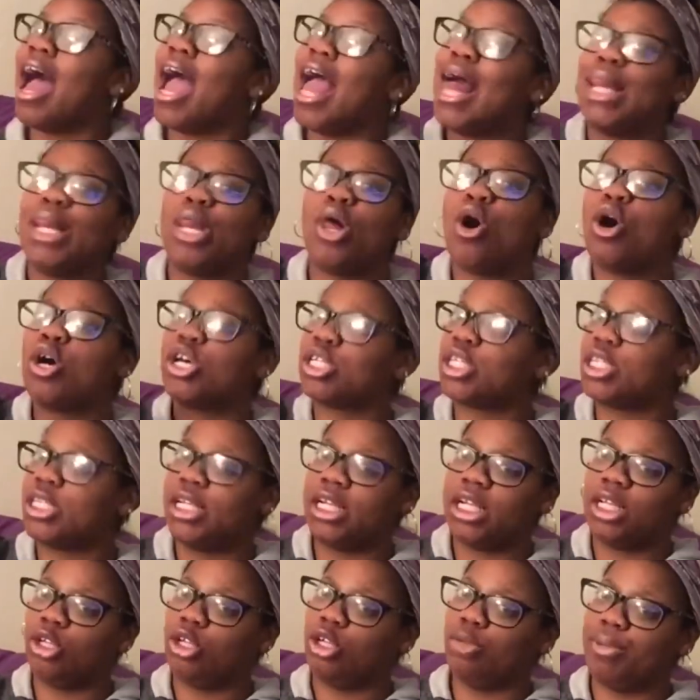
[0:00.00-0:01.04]
I lost
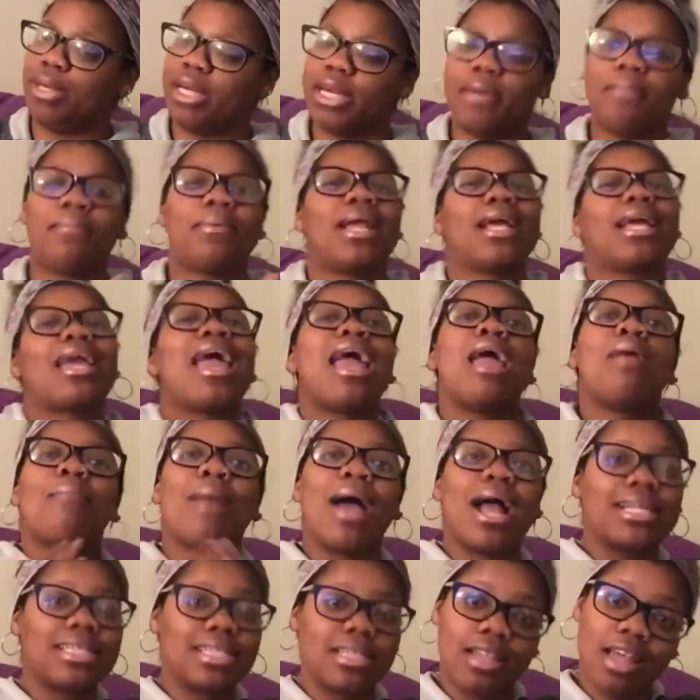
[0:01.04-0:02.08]
it a little bit, but I came
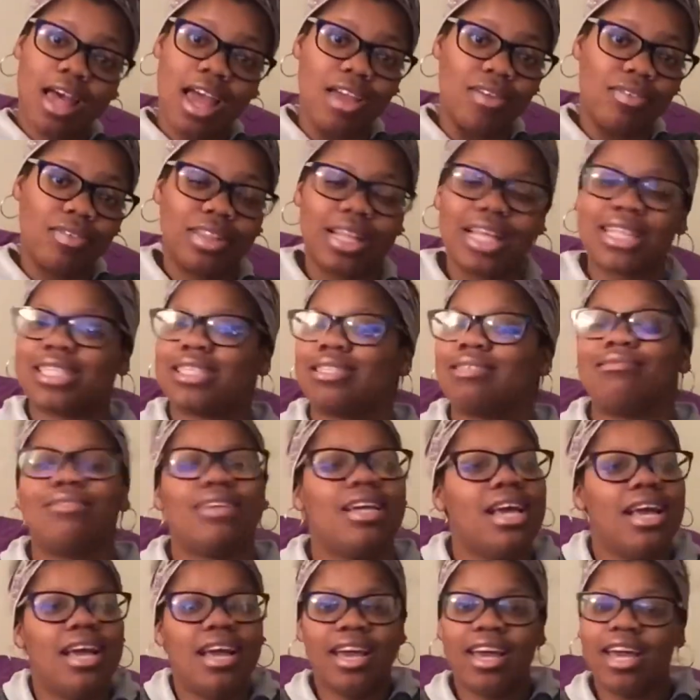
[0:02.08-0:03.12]
back to life. That's,
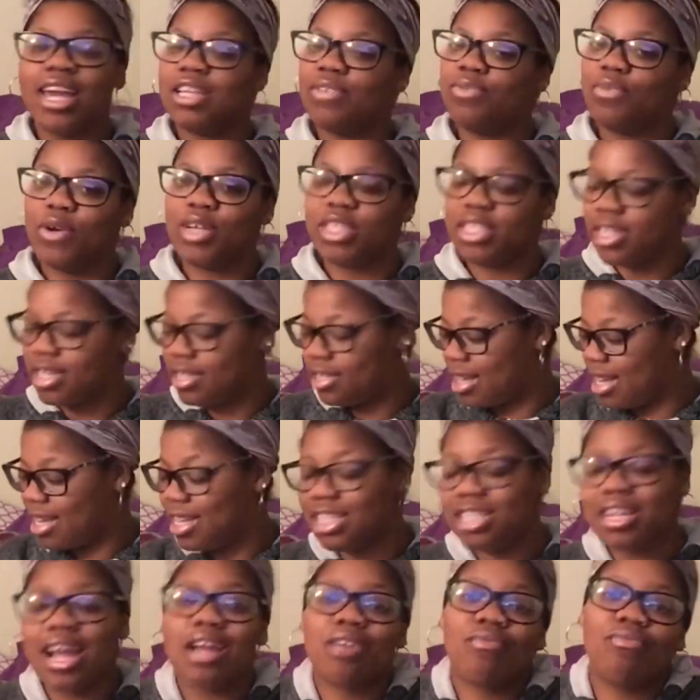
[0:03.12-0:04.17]
his voice does that.
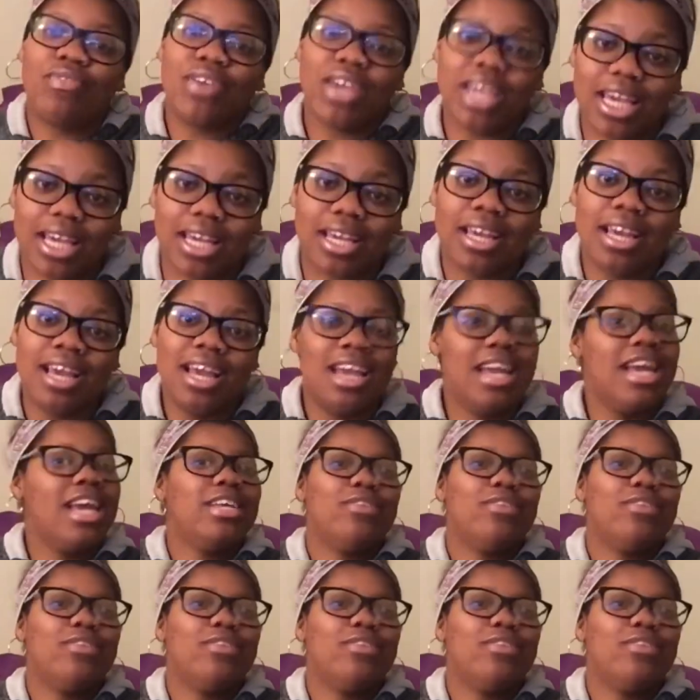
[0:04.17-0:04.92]
He's like V.